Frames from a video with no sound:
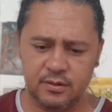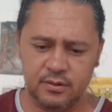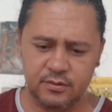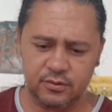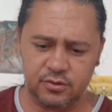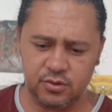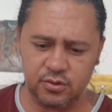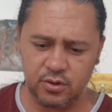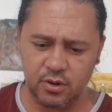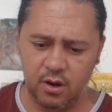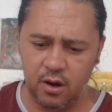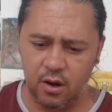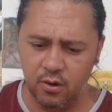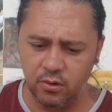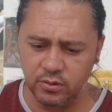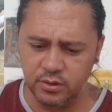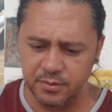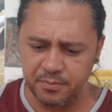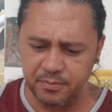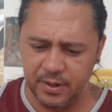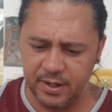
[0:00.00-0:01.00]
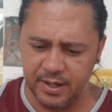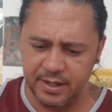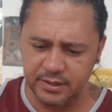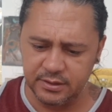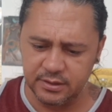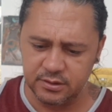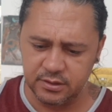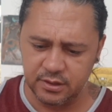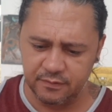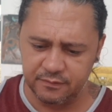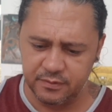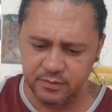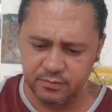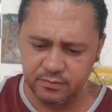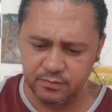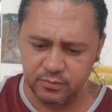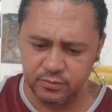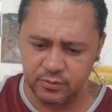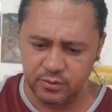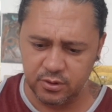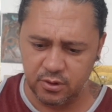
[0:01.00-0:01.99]
to all the places of the
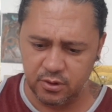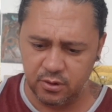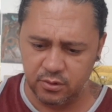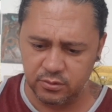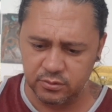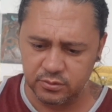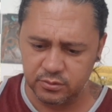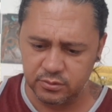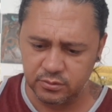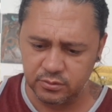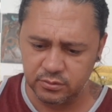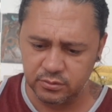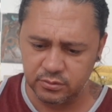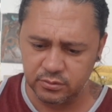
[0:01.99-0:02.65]
drone,